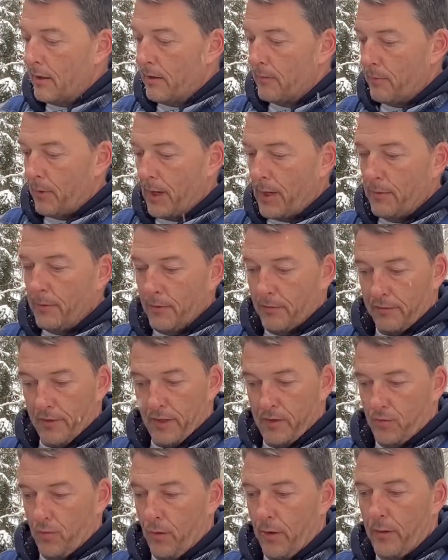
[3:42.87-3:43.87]
pipe, your
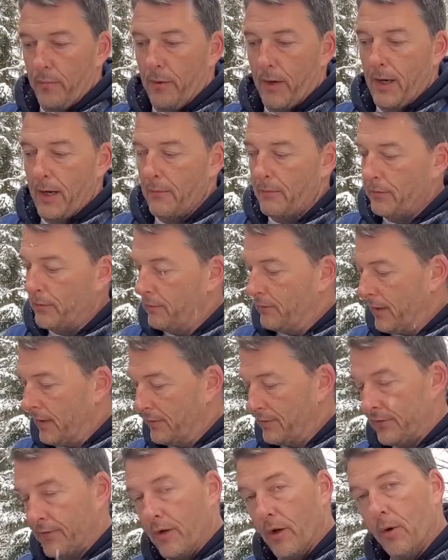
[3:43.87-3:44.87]
fresh water pipes. You've got
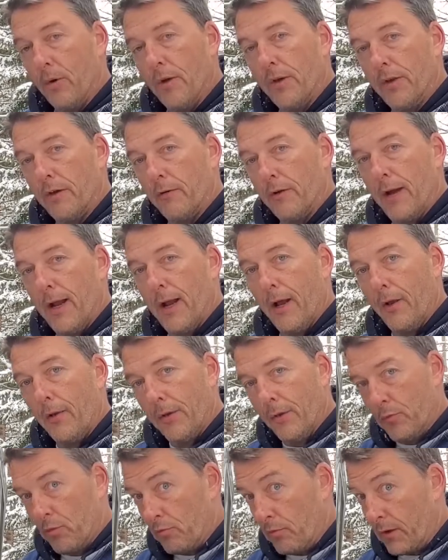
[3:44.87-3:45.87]
snow on the ground
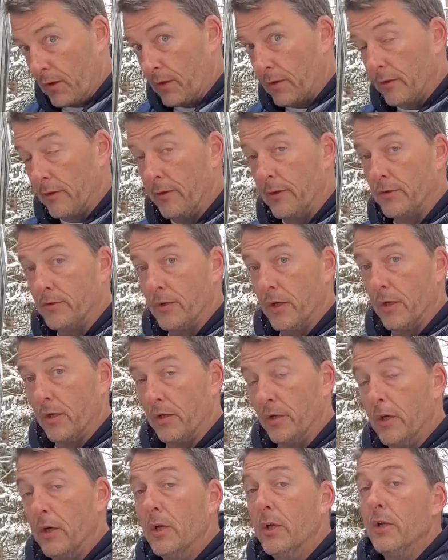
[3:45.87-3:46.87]
that will run under the
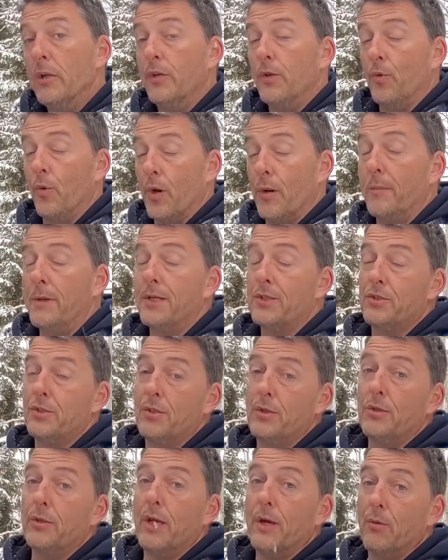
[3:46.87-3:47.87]
trailer. You want to make sure
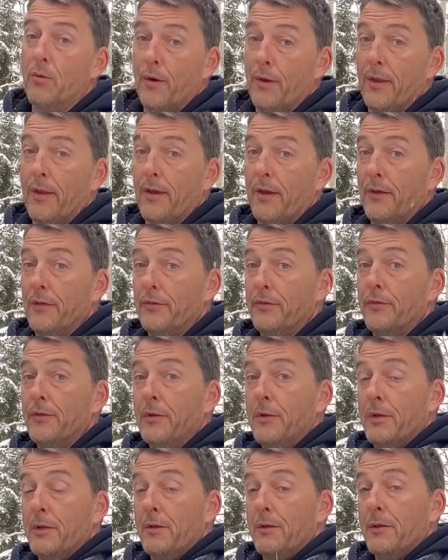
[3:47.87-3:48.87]
you get one that is
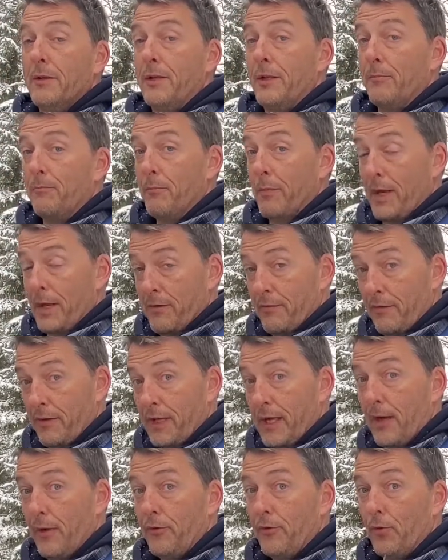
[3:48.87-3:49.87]
made for
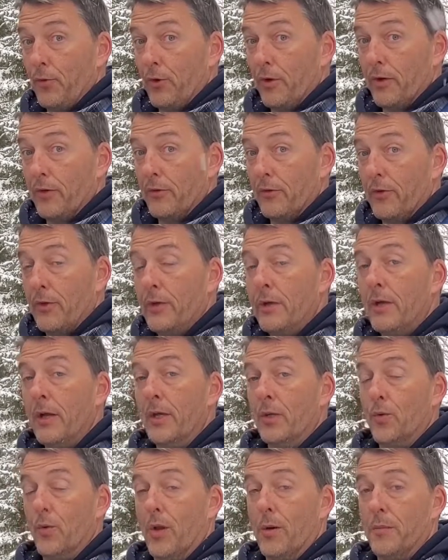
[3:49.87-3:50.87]
the outdoors, and
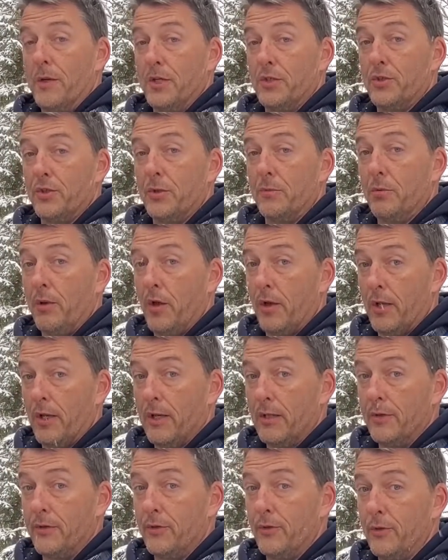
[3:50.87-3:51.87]
you want to make sure you plug it
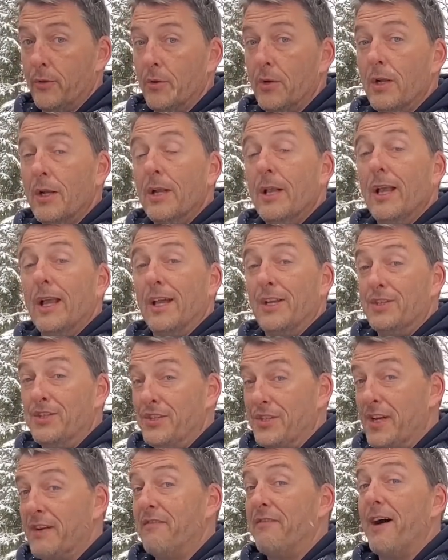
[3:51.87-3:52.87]
into a
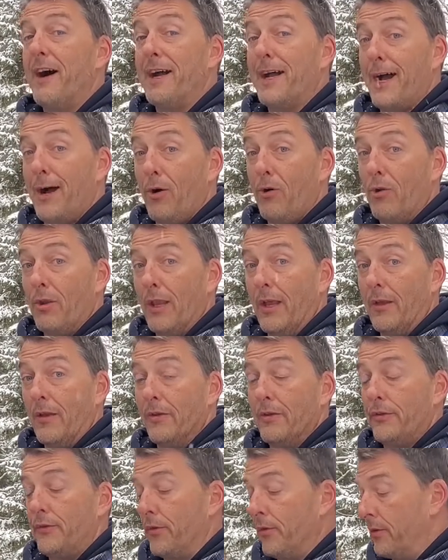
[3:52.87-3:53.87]
GFI outlet
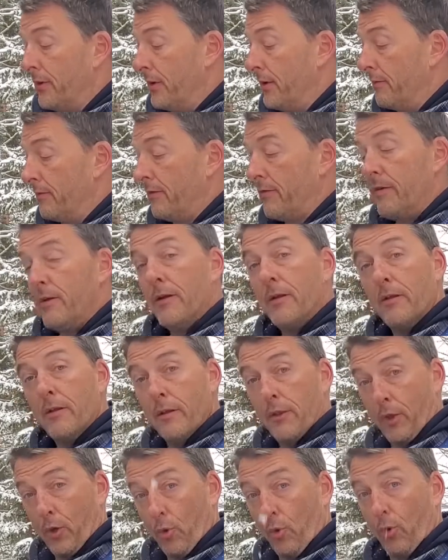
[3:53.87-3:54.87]
so that if
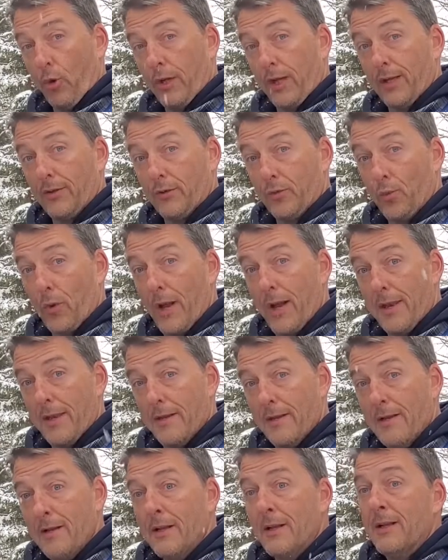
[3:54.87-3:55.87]
the cord gets wet,
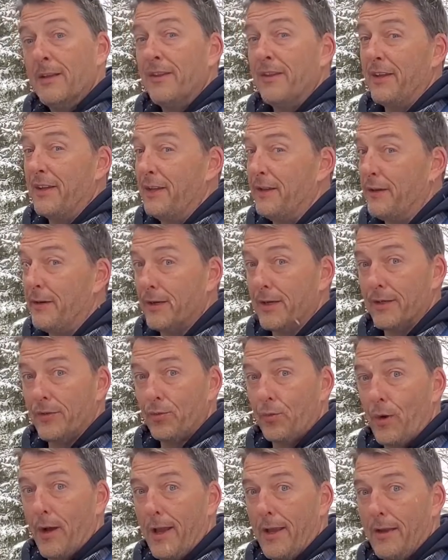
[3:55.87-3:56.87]
the heater gets
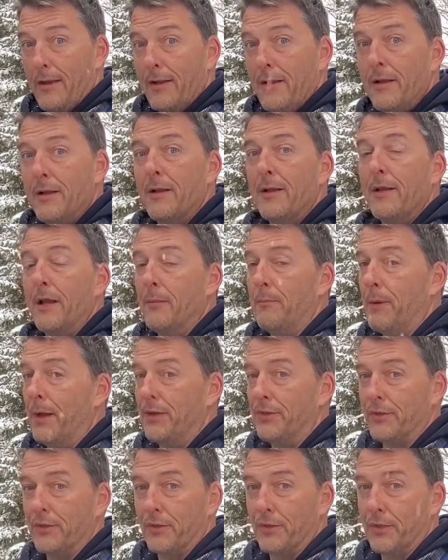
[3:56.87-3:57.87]
wet, it
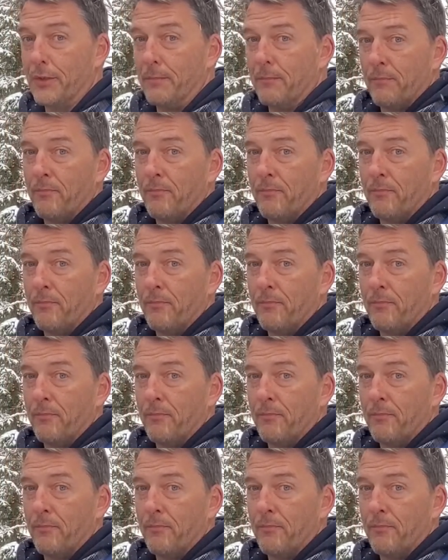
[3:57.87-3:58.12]
basically